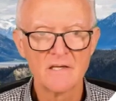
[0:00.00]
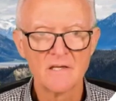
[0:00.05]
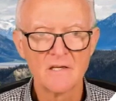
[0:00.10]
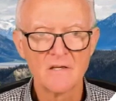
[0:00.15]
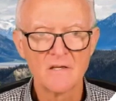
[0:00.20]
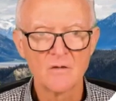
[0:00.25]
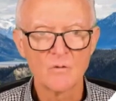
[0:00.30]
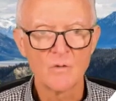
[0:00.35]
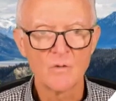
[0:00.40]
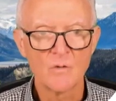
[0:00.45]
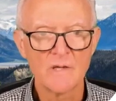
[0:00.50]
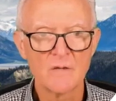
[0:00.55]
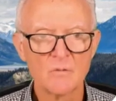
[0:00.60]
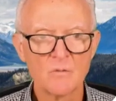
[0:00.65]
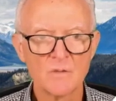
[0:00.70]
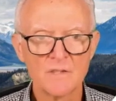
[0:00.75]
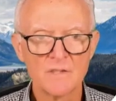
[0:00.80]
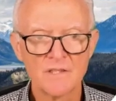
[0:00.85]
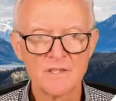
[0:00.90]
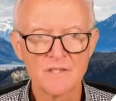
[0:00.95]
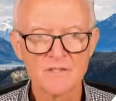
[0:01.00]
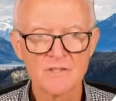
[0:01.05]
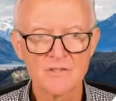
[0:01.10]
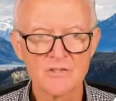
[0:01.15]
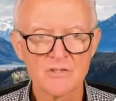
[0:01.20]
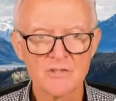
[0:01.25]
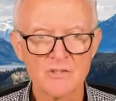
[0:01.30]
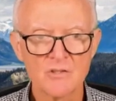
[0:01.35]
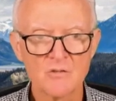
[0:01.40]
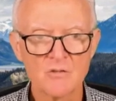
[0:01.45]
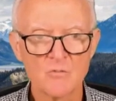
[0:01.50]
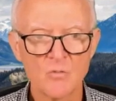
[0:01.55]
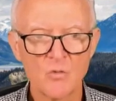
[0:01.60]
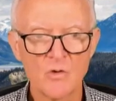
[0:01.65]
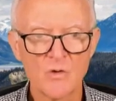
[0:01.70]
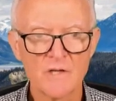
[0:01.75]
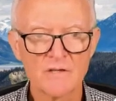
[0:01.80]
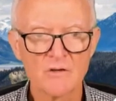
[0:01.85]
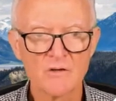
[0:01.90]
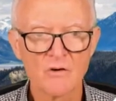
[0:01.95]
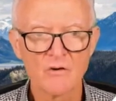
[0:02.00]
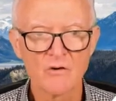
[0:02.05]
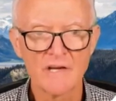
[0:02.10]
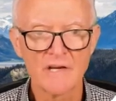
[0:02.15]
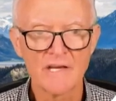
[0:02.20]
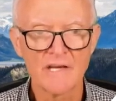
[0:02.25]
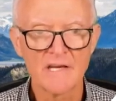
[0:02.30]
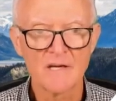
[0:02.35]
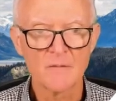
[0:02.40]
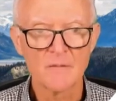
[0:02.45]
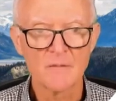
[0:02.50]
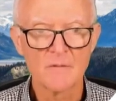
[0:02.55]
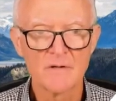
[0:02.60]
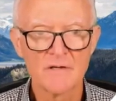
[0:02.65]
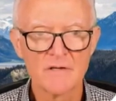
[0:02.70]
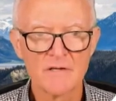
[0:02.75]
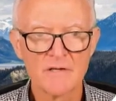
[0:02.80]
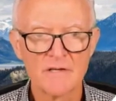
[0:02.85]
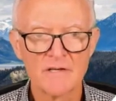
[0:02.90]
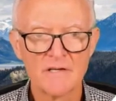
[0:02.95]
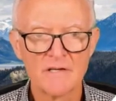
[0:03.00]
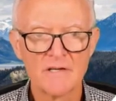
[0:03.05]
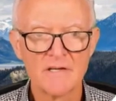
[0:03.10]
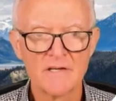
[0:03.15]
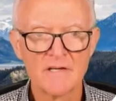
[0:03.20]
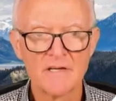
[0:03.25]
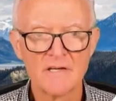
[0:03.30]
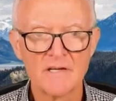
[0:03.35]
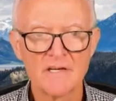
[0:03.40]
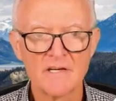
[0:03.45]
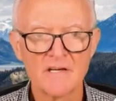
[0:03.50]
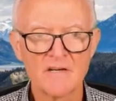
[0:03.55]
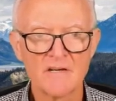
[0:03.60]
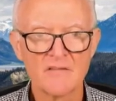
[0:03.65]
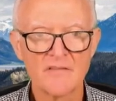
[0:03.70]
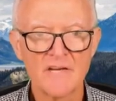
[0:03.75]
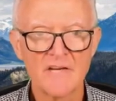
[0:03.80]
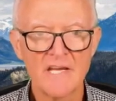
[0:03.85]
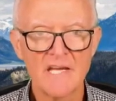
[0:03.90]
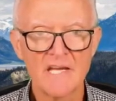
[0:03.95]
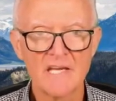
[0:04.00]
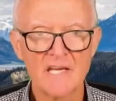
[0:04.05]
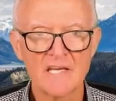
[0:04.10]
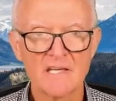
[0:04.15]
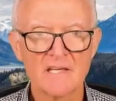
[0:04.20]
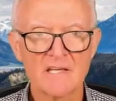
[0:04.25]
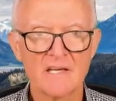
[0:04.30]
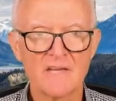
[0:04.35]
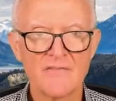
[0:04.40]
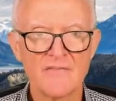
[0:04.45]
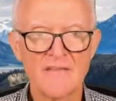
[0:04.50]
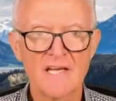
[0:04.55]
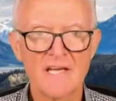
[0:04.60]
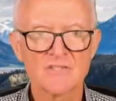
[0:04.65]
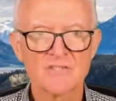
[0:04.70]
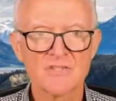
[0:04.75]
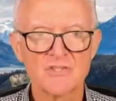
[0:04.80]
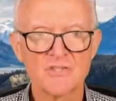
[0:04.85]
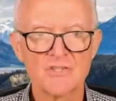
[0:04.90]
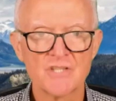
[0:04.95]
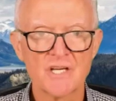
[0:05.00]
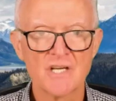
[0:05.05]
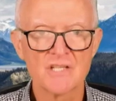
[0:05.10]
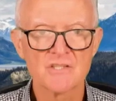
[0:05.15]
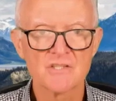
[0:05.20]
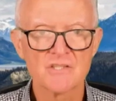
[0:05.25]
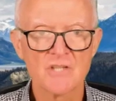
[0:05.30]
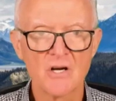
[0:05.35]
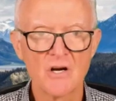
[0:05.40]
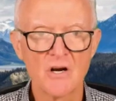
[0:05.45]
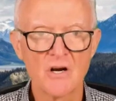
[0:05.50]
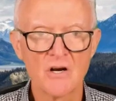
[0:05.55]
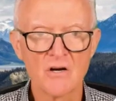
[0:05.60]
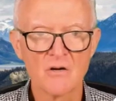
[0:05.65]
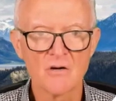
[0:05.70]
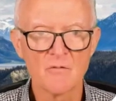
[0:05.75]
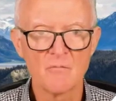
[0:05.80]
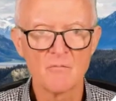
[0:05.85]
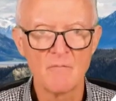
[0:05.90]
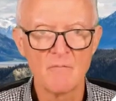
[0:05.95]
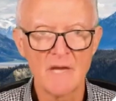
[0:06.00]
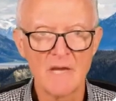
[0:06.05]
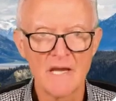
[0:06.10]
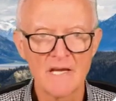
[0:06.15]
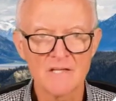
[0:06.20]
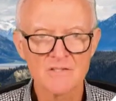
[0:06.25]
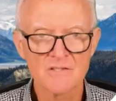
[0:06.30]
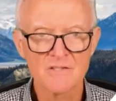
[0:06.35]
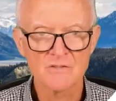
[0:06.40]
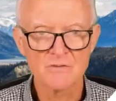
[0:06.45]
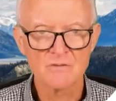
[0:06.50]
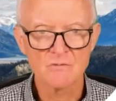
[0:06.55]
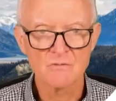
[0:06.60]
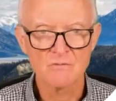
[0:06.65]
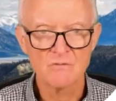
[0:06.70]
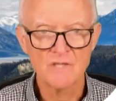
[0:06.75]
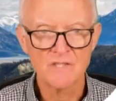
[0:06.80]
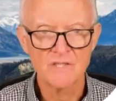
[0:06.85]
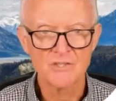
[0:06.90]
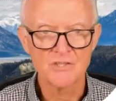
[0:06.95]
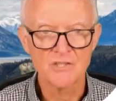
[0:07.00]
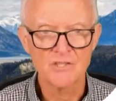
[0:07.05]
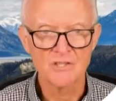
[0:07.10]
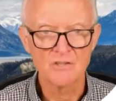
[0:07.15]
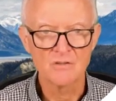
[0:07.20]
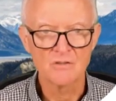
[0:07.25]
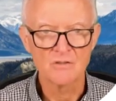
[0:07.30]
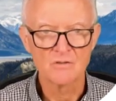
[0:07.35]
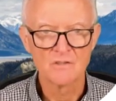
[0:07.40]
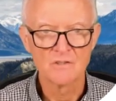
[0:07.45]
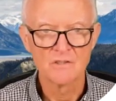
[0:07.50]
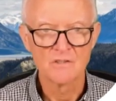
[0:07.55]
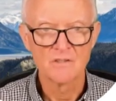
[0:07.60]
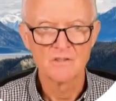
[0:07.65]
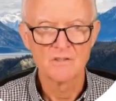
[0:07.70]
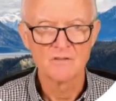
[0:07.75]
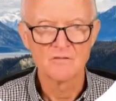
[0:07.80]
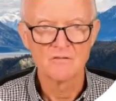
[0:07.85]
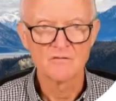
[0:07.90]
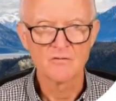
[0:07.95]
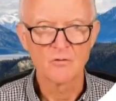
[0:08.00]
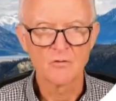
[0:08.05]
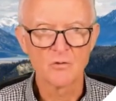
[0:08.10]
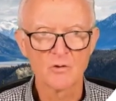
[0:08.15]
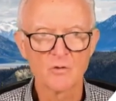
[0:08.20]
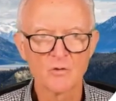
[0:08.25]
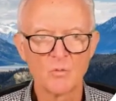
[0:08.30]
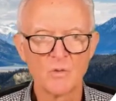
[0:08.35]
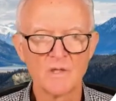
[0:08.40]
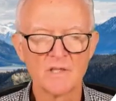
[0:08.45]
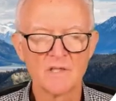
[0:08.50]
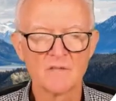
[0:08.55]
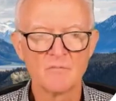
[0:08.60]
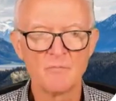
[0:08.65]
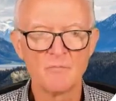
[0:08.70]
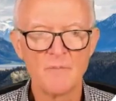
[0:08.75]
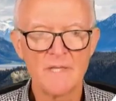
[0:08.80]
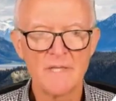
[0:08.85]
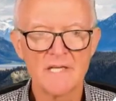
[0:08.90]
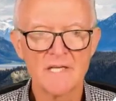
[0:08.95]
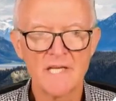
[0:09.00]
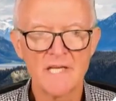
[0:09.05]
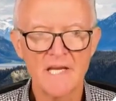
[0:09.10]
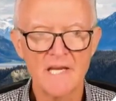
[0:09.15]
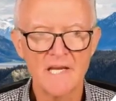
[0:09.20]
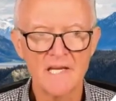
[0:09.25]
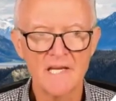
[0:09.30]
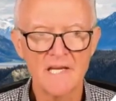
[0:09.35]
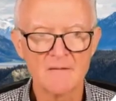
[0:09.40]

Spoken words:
we would consume 1 gram of A, and that's just our mass ratio, 4 to 1, B to A.